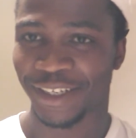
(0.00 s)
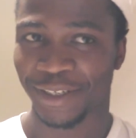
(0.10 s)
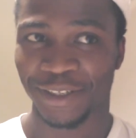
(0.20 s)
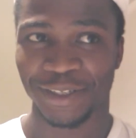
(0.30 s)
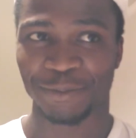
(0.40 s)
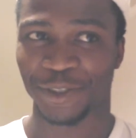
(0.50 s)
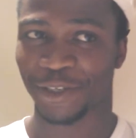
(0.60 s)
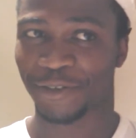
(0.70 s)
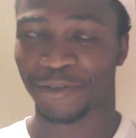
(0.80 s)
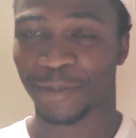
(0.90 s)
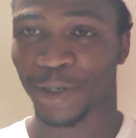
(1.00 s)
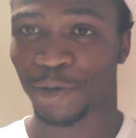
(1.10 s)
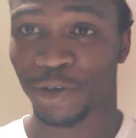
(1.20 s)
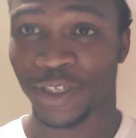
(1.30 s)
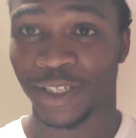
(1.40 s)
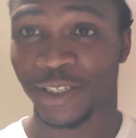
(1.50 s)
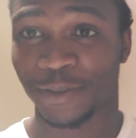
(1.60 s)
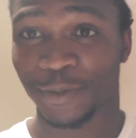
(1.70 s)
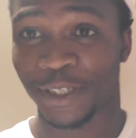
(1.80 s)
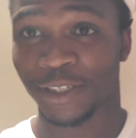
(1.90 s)
I'm sorry for my
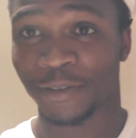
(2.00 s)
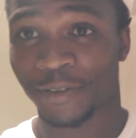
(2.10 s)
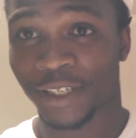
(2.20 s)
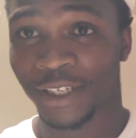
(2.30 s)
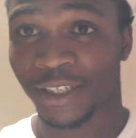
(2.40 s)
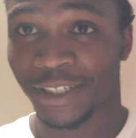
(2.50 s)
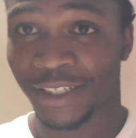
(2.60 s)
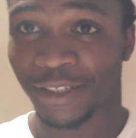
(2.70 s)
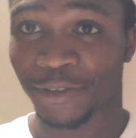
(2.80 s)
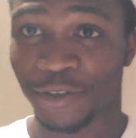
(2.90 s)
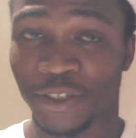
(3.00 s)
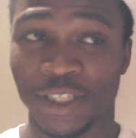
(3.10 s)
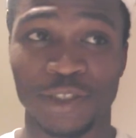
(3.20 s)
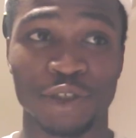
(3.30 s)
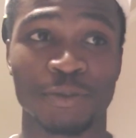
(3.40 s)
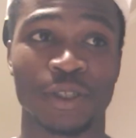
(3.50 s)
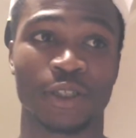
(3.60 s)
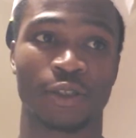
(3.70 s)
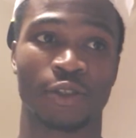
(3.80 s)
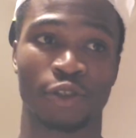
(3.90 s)
corniness, but on today's
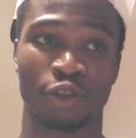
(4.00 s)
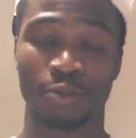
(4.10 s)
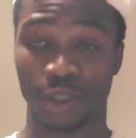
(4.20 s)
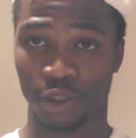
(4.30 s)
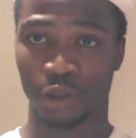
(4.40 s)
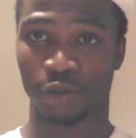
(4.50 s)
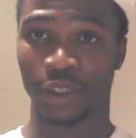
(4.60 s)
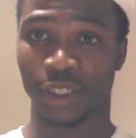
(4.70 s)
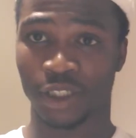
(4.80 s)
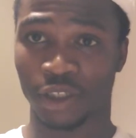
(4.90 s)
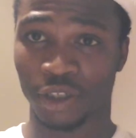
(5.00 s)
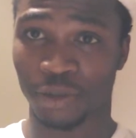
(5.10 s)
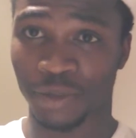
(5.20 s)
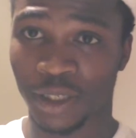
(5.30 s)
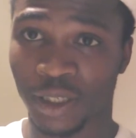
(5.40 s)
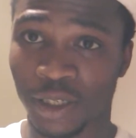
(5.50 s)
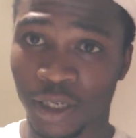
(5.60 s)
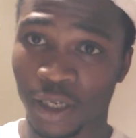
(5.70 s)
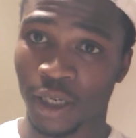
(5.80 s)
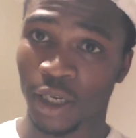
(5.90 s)
tubasode, it's just gonna be an
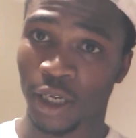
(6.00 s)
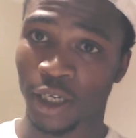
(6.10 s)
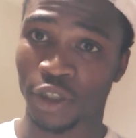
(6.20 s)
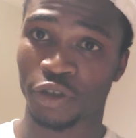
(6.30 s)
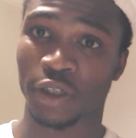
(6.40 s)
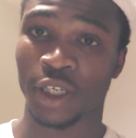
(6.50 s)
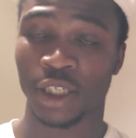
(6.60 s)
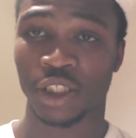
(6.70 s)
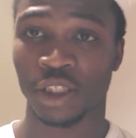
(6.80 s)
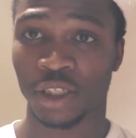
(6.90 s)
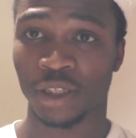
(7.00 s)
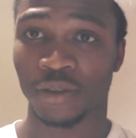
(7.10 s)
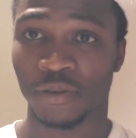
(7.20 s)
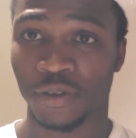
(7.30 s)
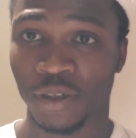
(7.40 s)
introduction of